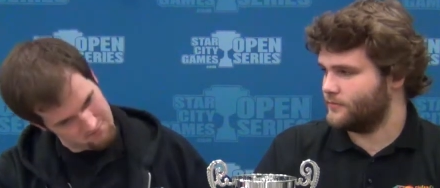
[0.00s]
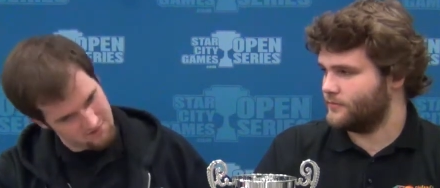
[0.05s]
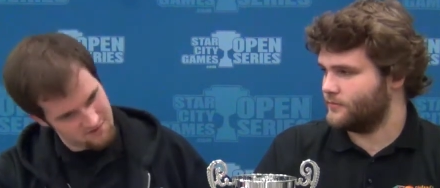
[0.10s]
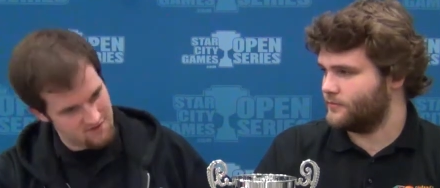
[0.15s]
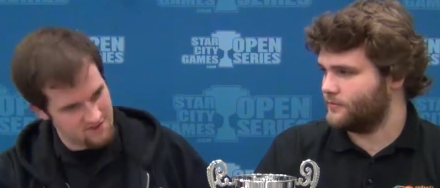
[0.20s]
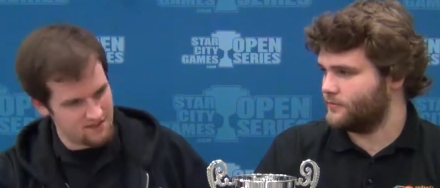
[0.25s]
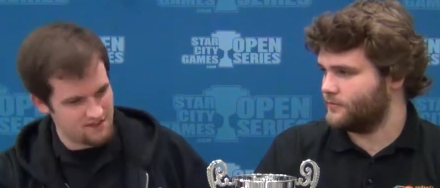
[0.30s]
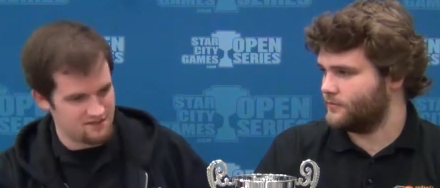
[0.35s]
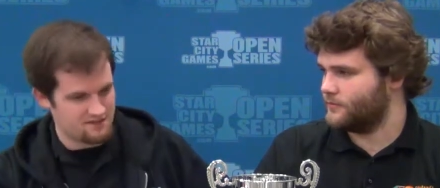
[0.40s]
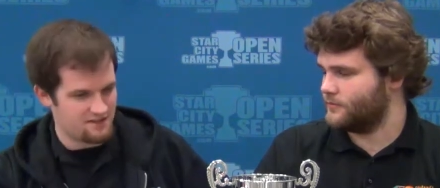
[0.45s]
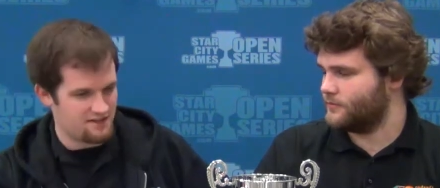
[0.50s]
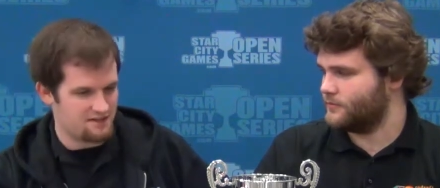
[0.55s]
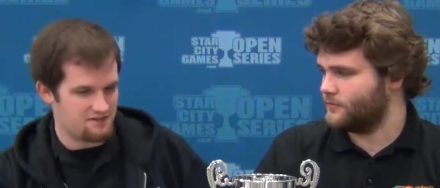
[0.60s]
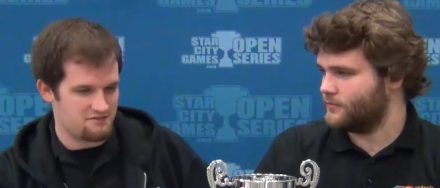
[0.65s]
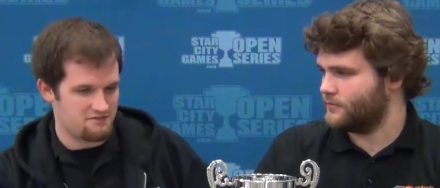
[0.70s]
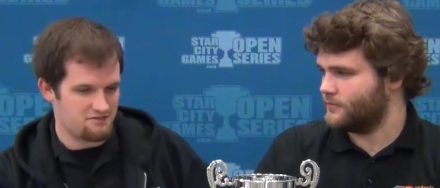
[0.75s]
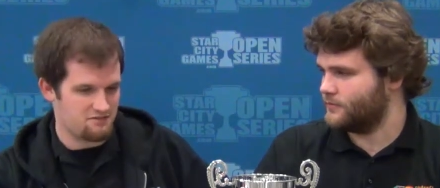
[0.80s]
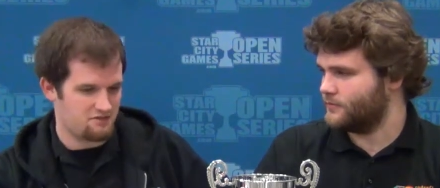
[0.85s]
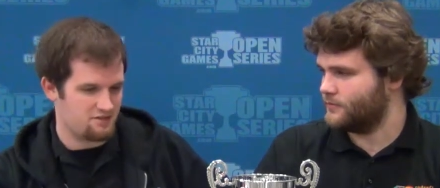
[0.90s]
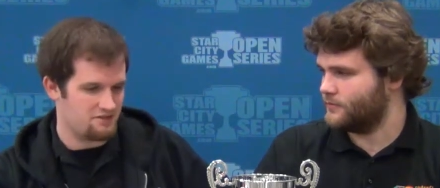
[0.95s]

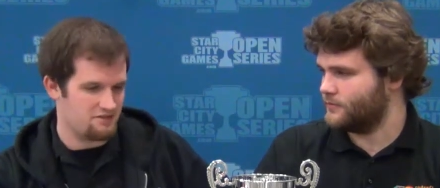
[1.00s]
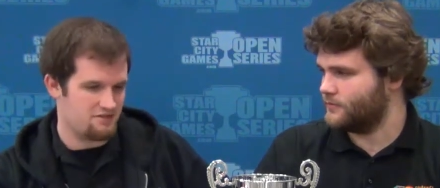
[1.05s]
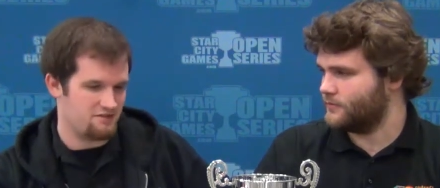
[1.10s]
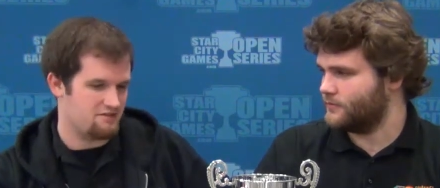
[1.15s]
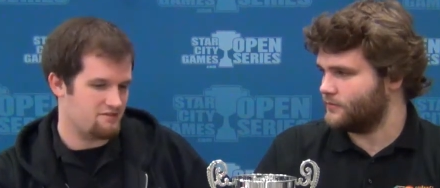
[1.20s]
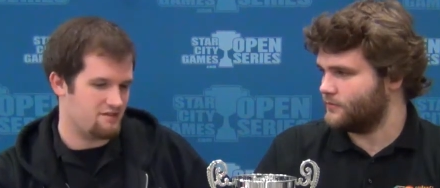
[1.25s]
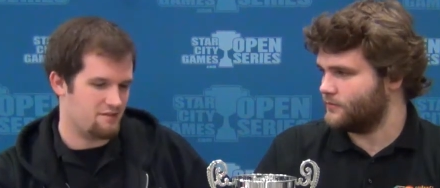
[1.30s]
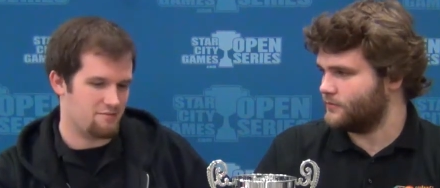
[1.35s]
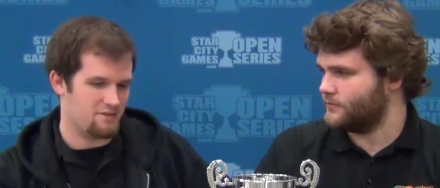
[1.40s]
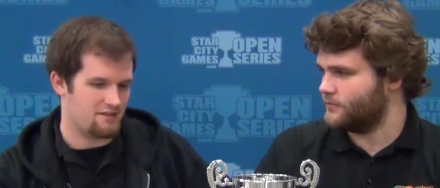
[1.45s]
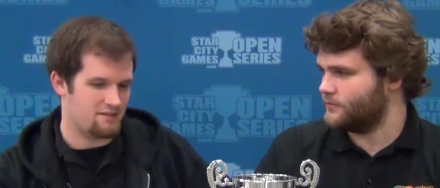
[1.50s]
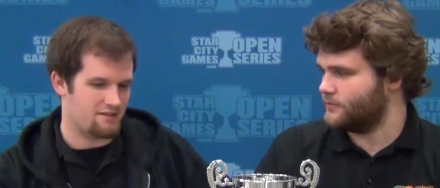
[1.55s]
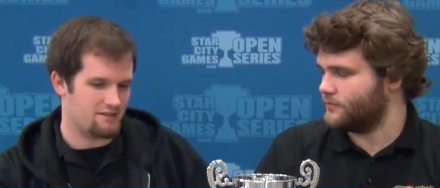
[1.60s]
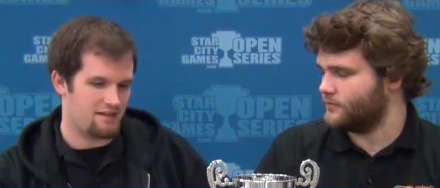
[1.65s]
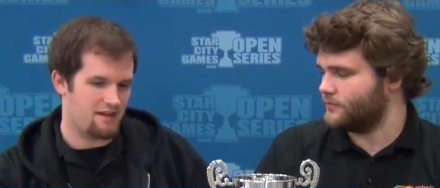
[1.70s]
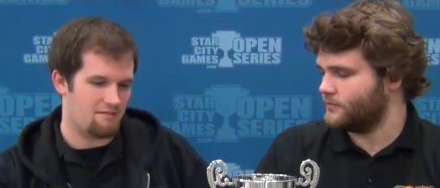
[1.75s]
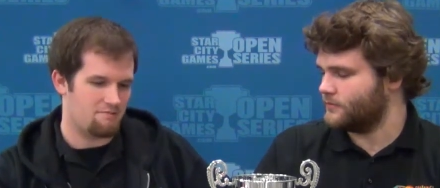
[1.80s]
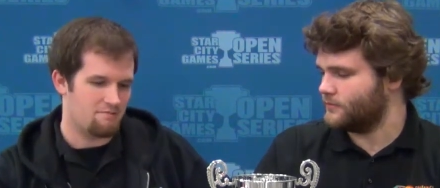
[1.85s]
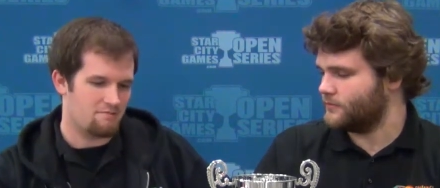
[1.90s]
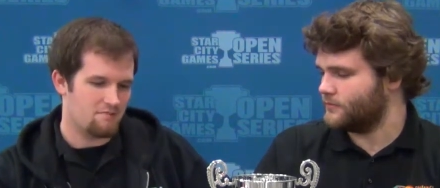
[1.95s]
Speaker 1: 6HGG, something like that.